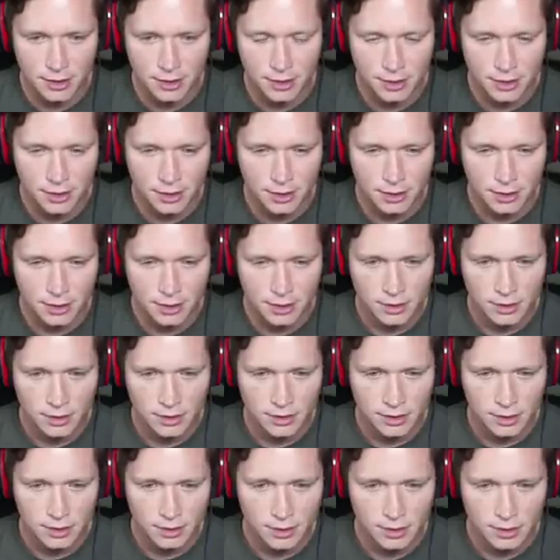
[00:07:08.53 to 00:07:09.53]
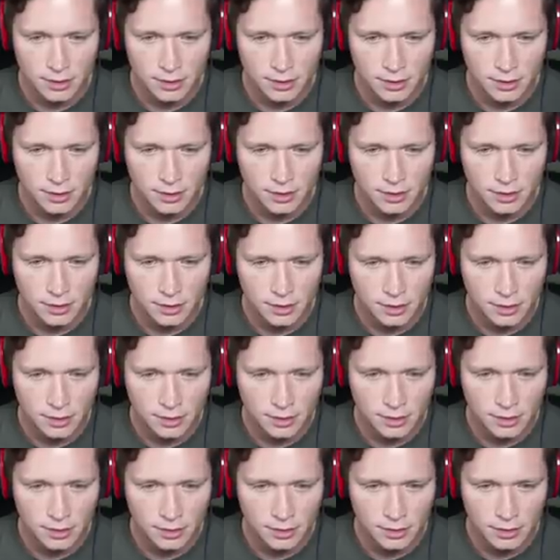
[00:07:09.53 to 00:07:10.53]

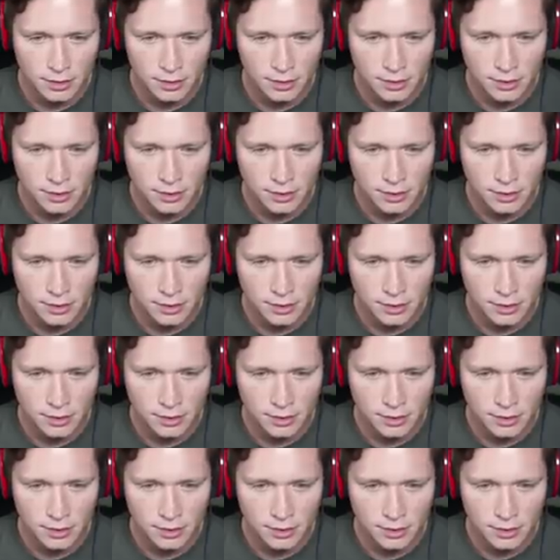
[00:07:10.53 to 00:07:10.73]
(silence)